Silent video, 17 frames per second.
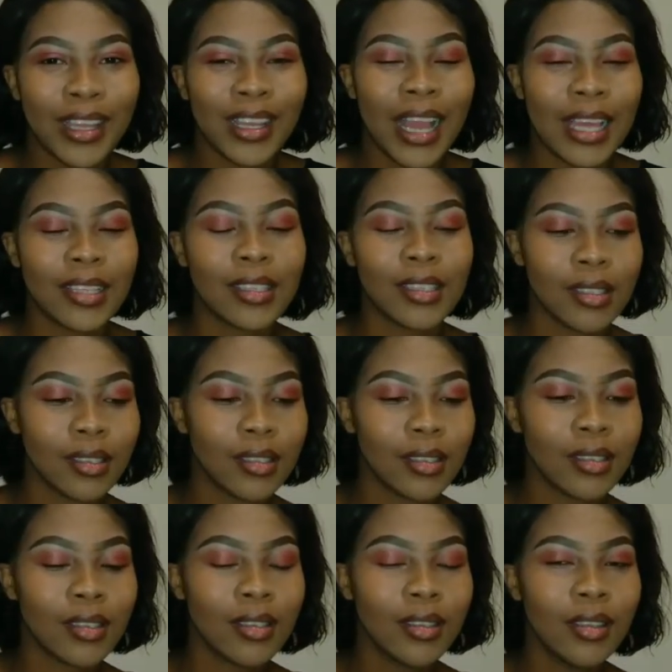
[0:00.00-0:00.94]
guys,
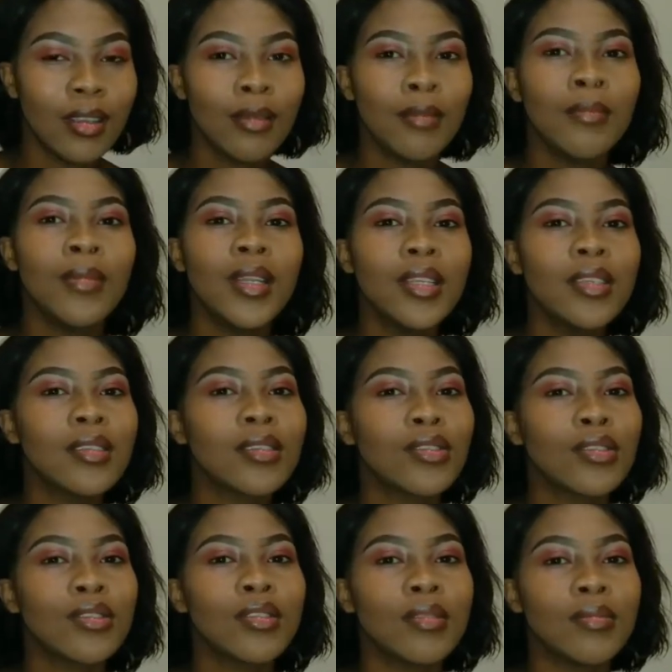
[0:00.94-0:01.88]
please
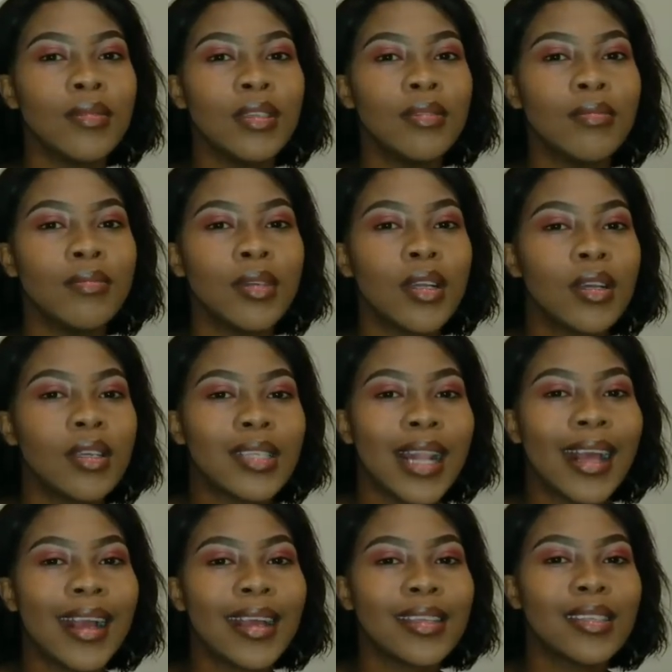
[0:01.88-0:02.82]
excuse me, because
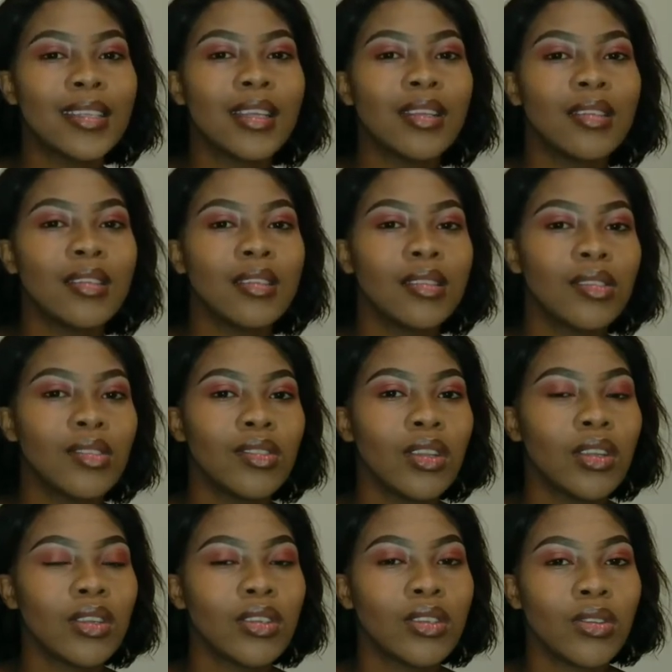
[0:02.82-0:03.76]
like I said, this is
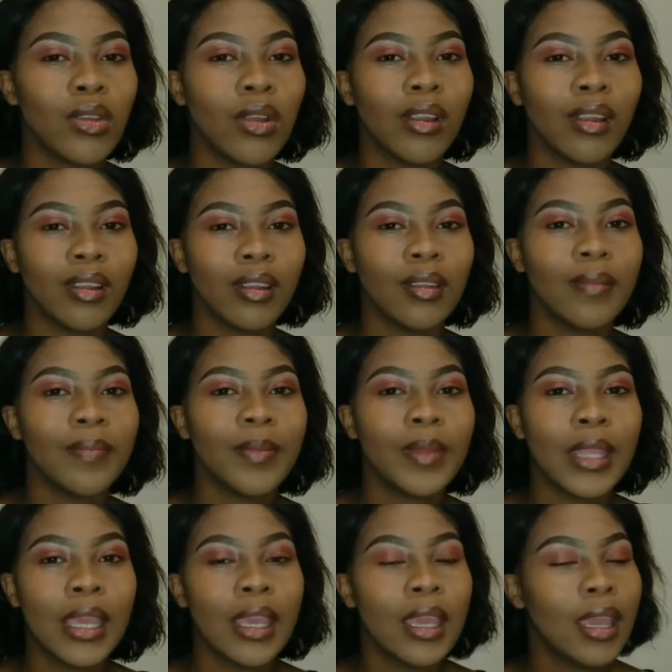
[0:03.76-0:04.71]
not a tutorial
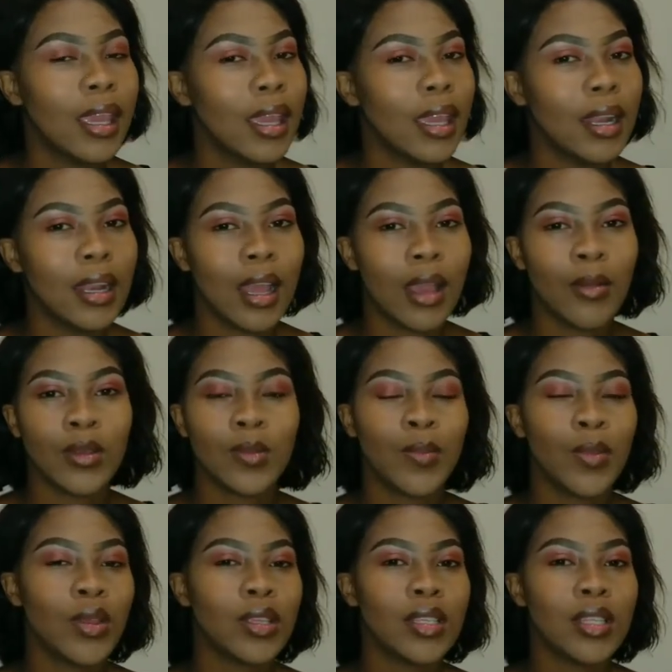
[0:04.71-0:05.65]
and I was
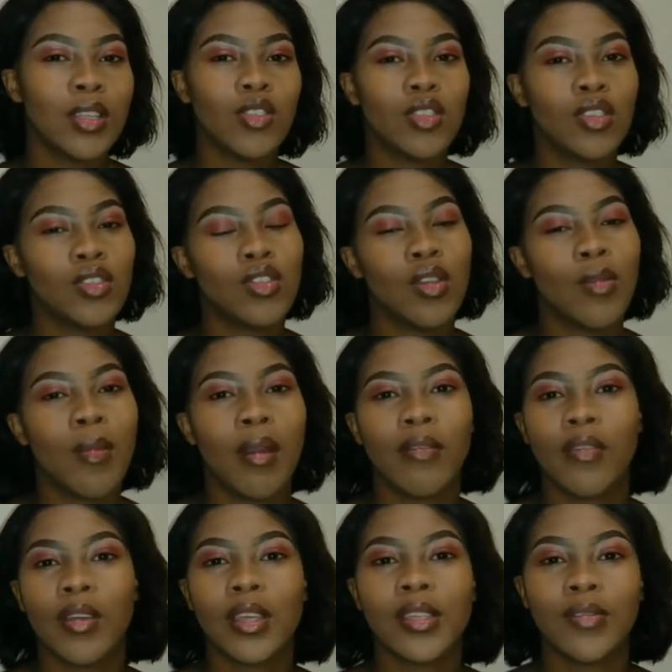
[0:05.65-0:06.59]
personally just doing my
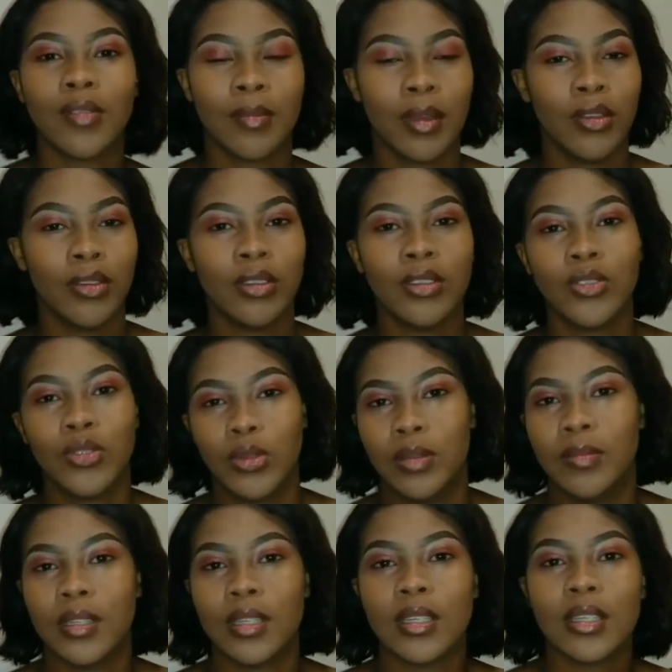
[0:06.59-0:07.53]
face for my own
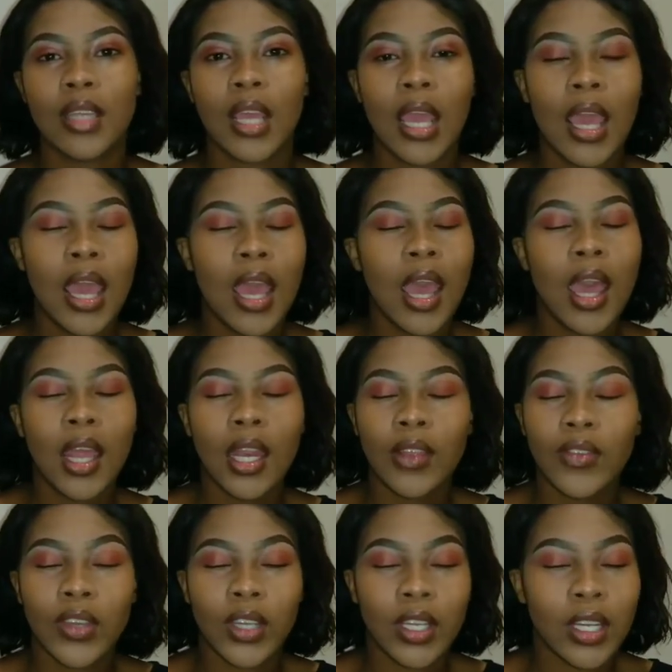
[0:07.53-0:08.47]
enjoyment.
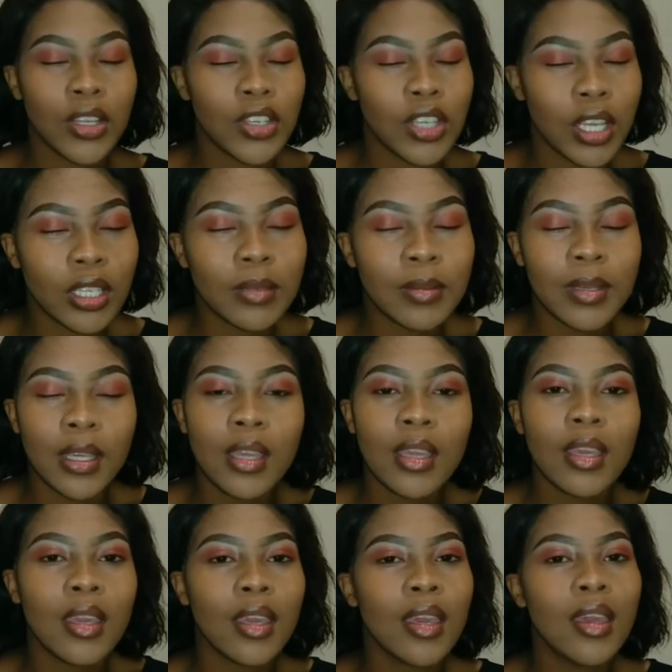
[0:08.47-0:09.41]
And if you're gonna judge me,
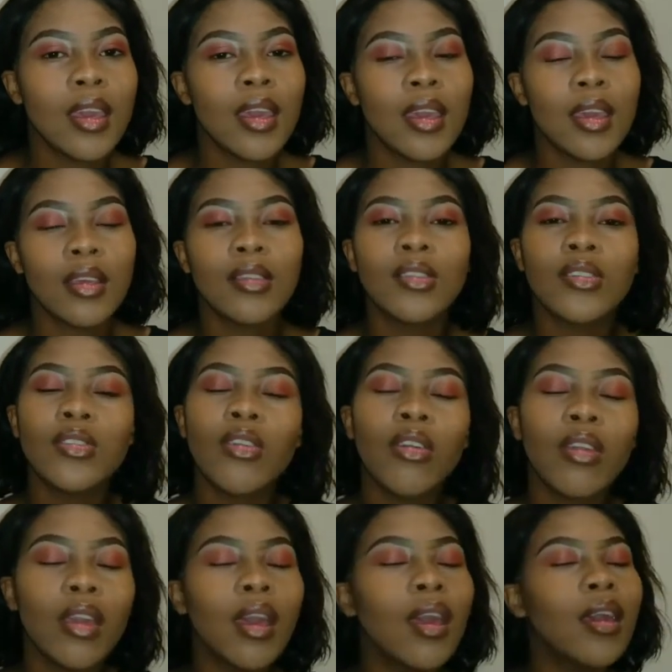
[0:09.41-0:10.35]
it's
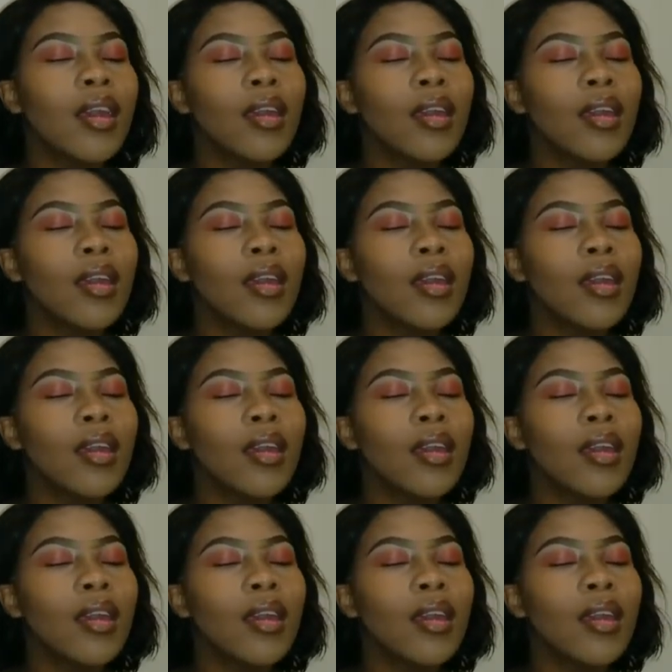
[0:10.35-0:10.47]
okay.